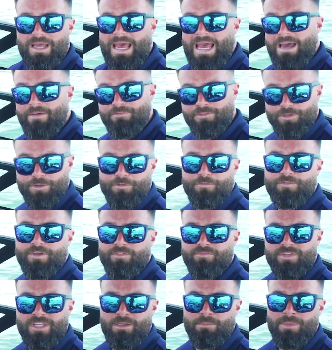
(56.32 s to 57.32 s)
after
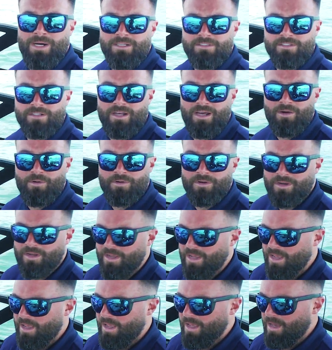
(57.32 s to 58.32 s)
15 miles an hour.
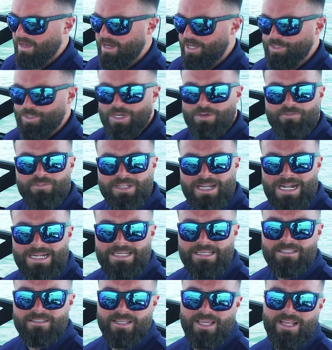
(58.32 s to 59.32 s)
You have
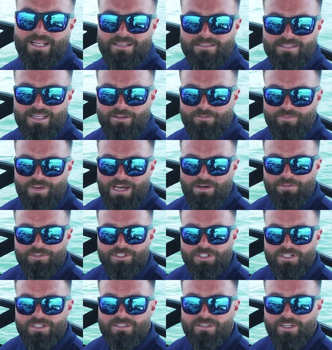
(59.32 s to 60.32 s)
90 seconds that valve is
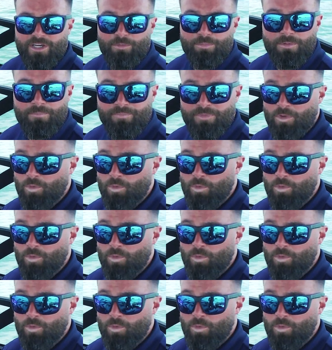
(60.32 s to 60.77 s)
going to stay open